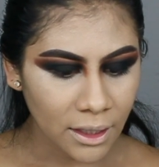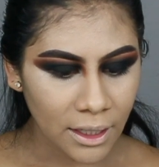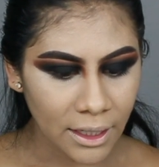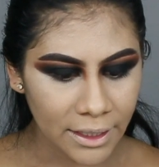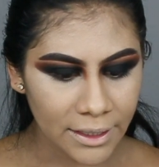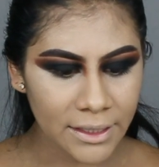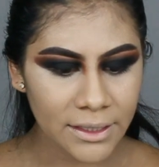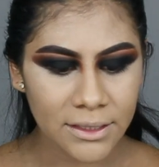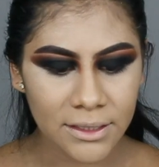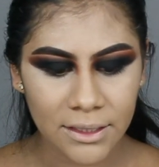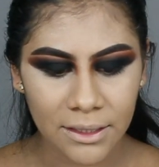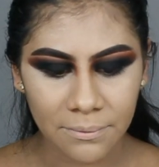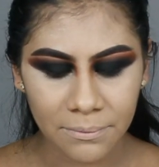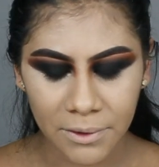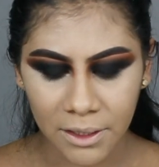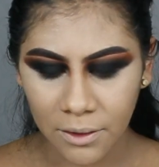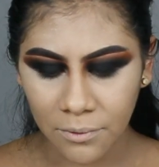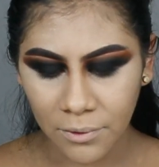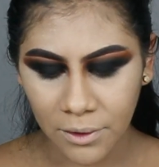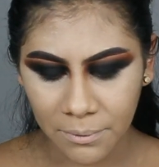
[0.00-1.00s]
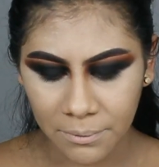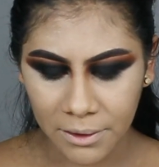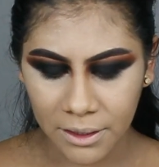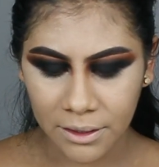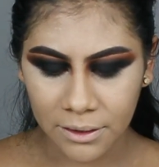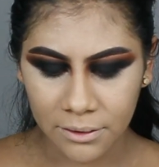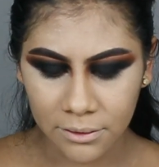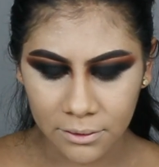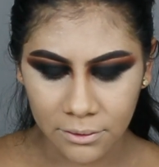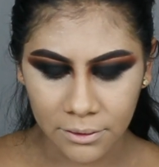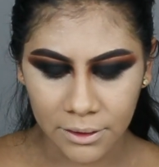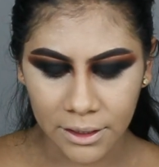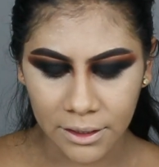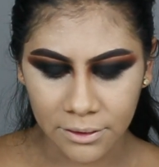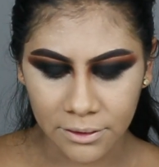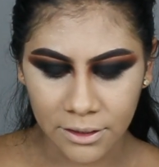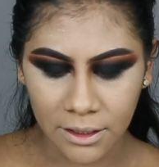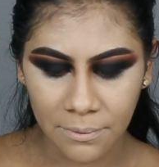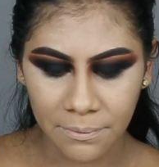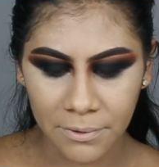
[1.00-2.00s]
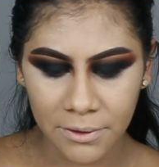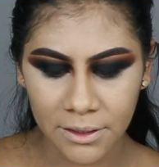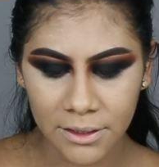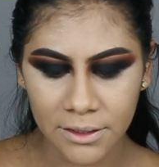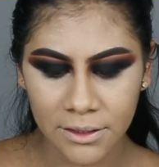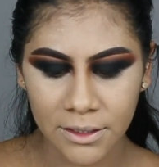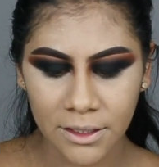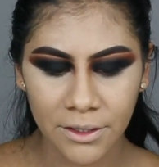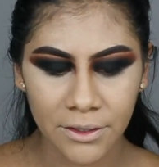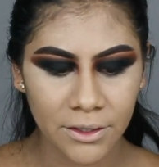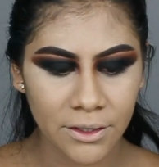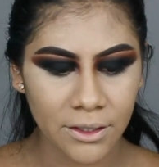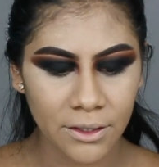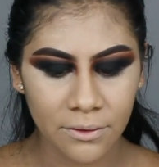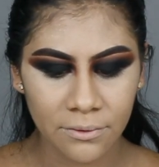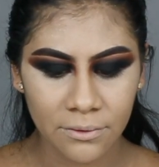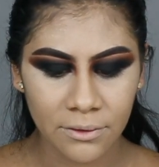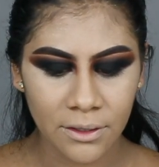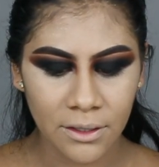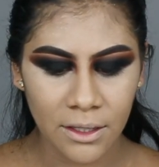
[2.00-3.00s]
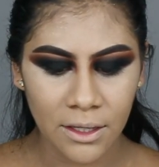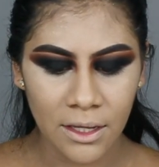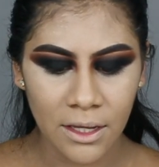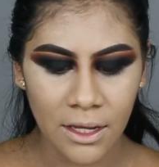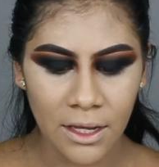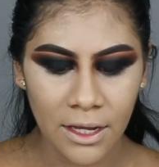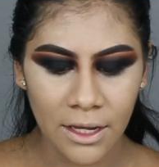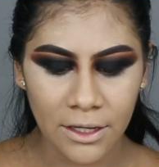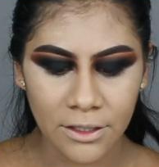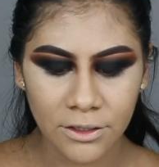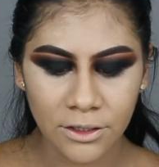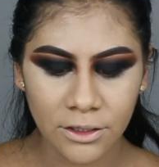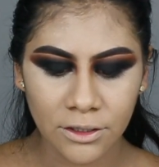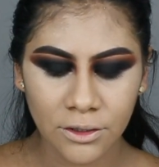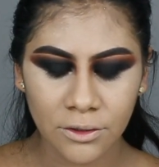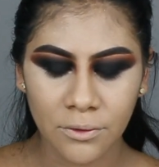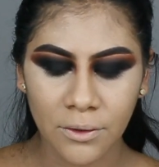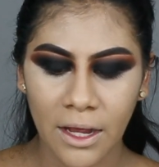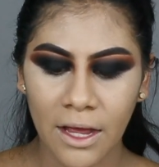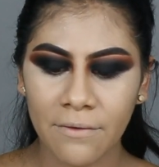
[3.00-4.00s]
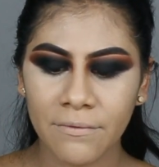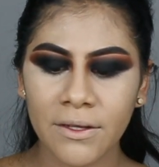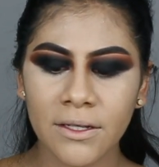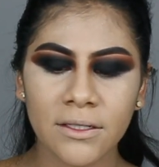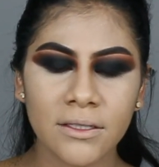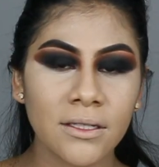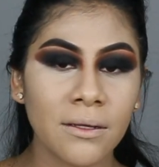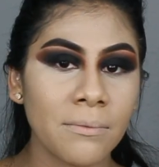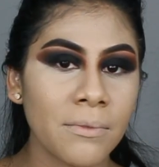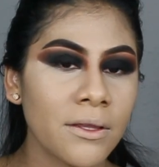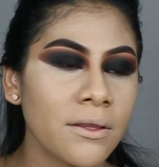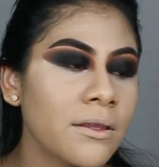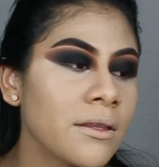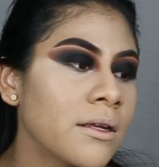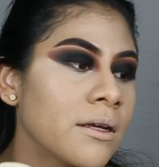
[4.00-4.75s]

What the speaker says: I need something where I'm going to, okay, on top of this, there you go, and just grabbing some of